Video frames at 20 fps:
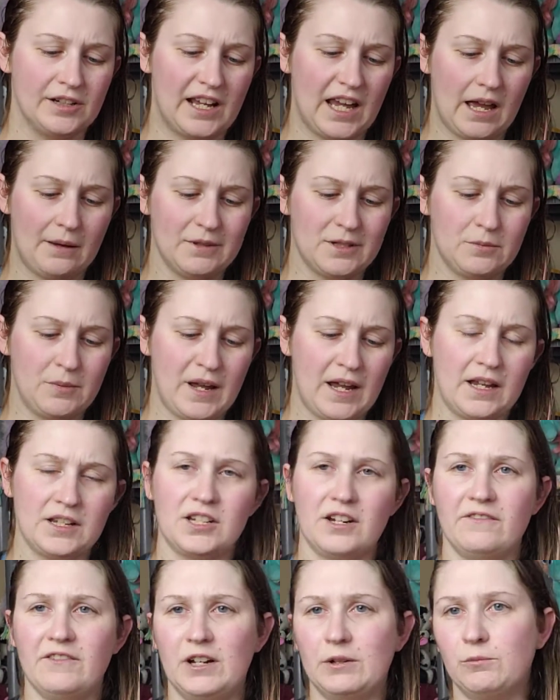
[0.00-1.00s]
Cabbage Patch, I
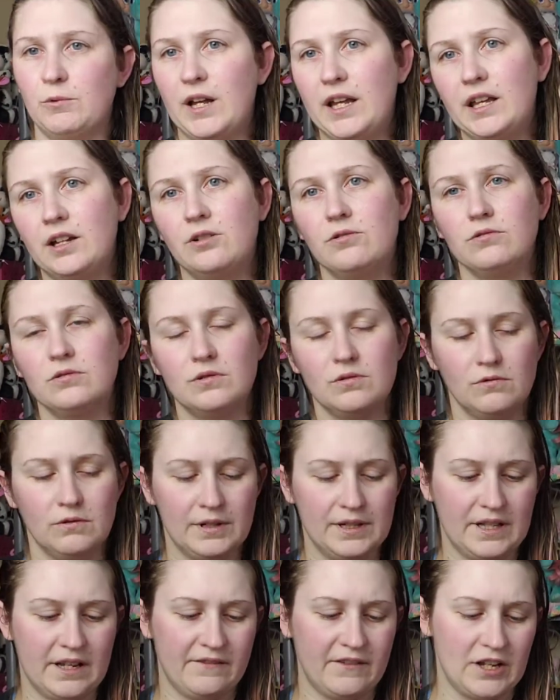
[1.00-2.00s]
find Wicked Cool
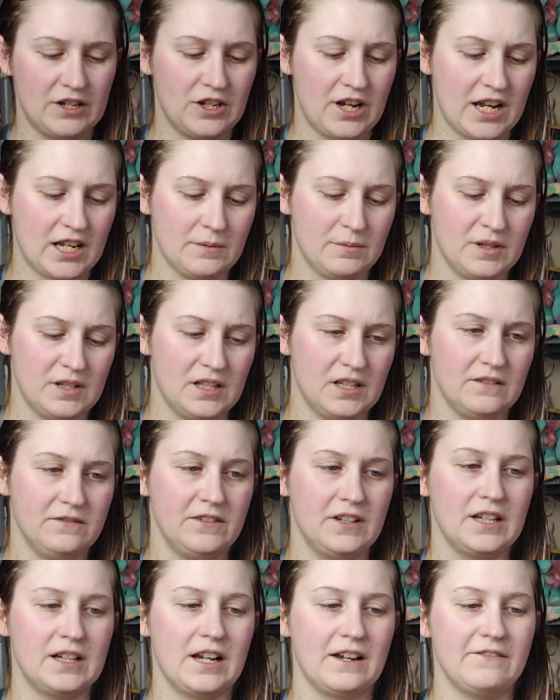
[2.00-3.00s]
Toys, I find Jack
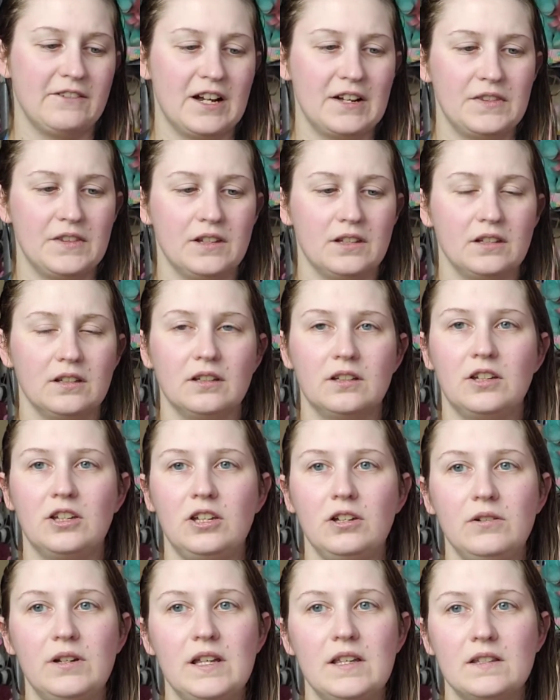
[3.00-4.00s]
Specific, I find the
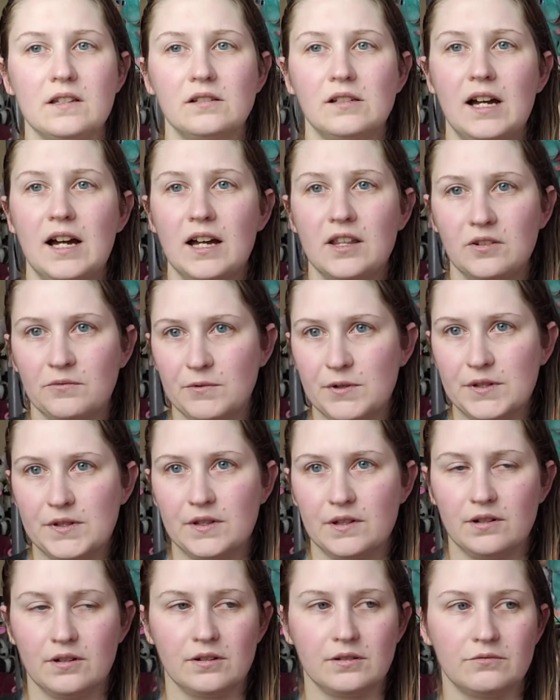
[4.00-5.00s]
cuties a lot, the ones
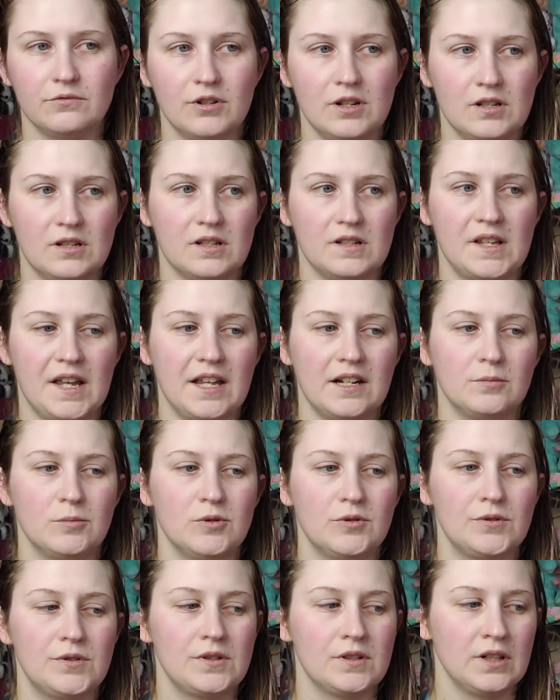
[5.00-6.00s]
that are dressed as
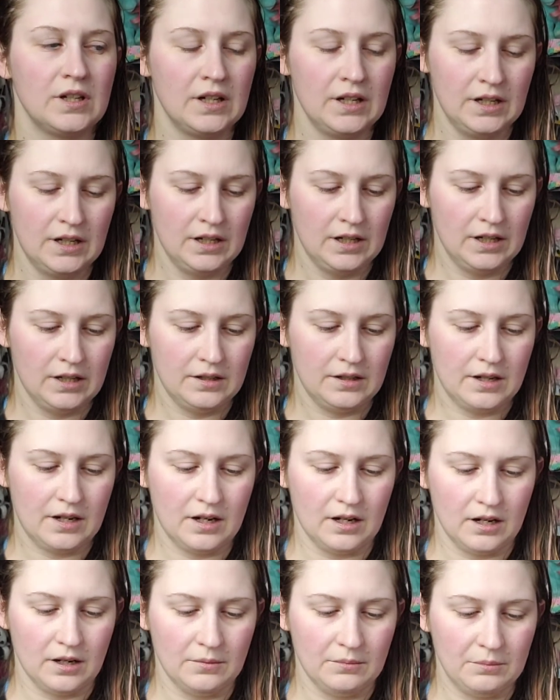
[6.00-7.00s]
animals.
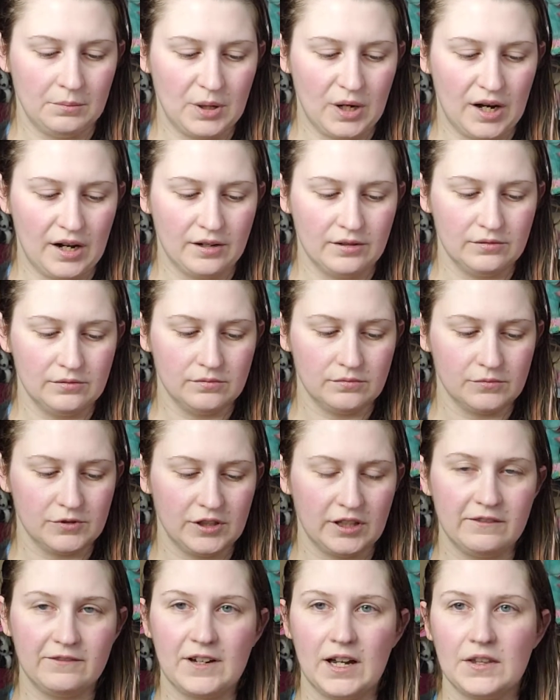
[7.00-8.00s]
But I don't
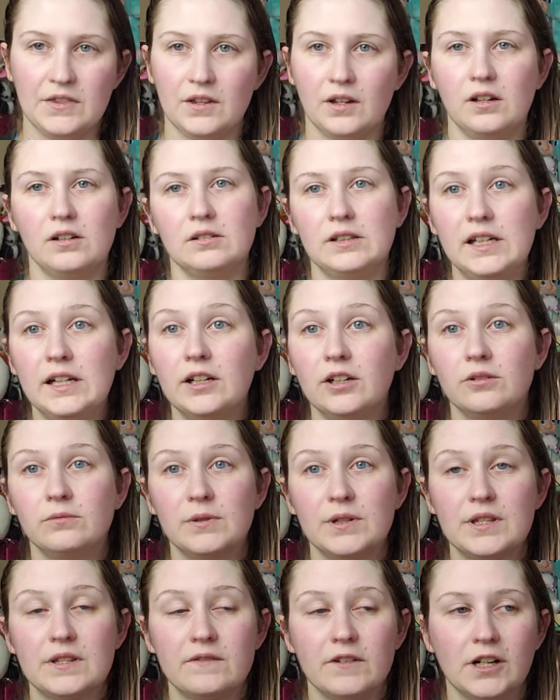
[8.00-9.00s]
really find the Calico
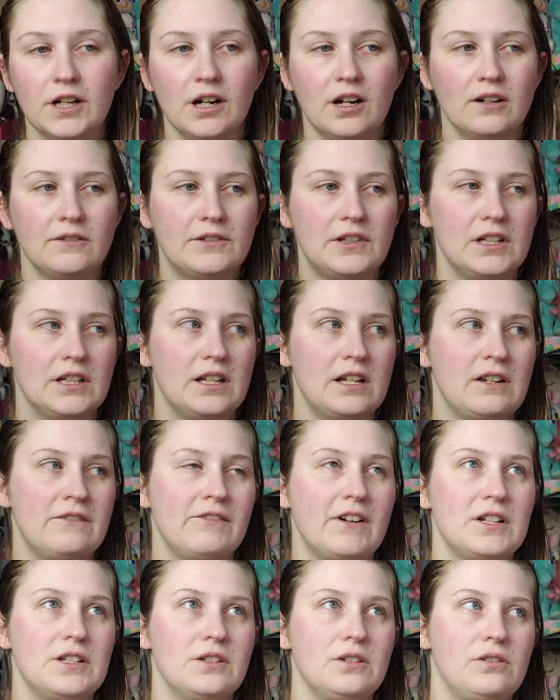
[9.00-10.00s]
ones very often, and if
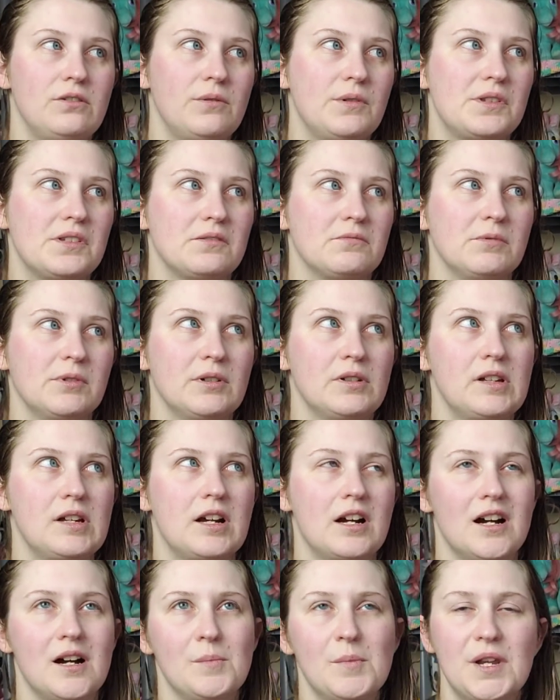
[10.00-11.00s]
I do, it's a really
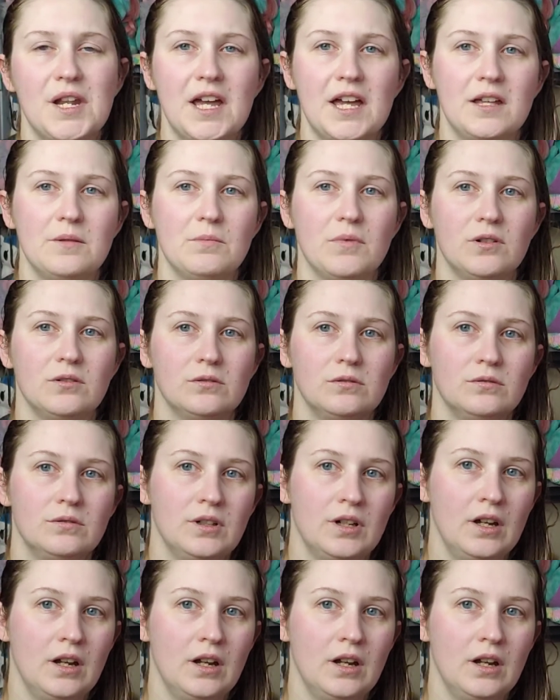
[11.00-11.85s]
common head mold,